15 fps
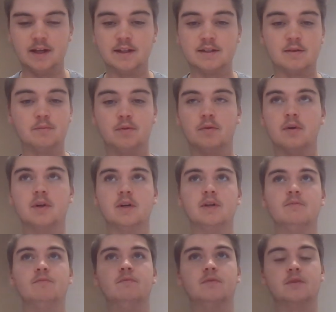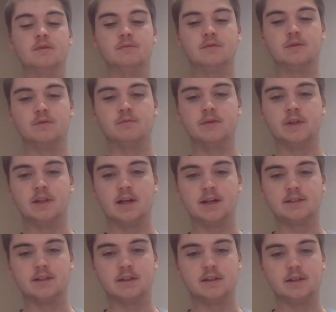it's important to
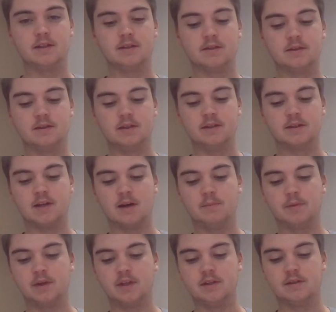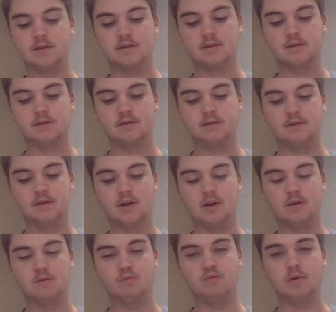realize that these companies
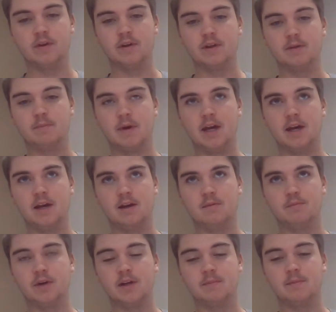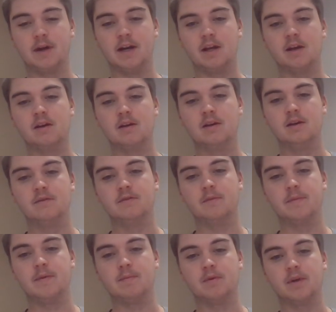are willing to pay a pretty penny
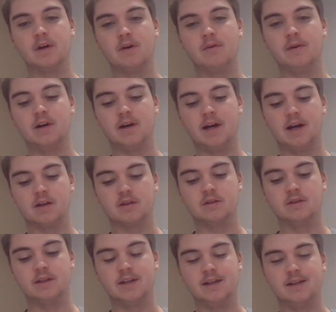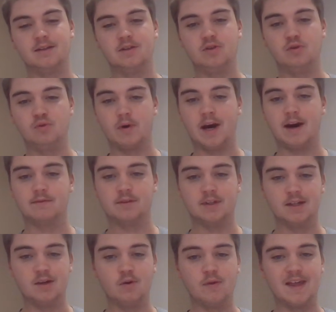for people to go internationally, and you have
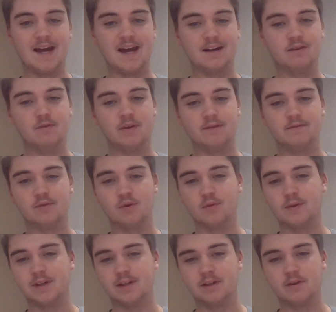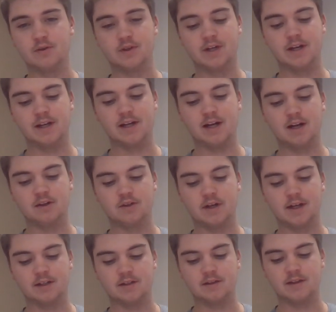to know that going forward, negotiating
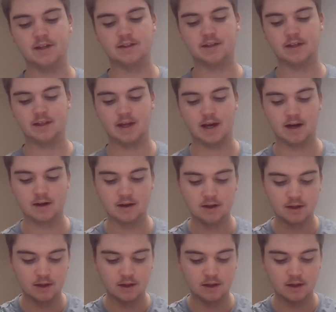contracts and things like that.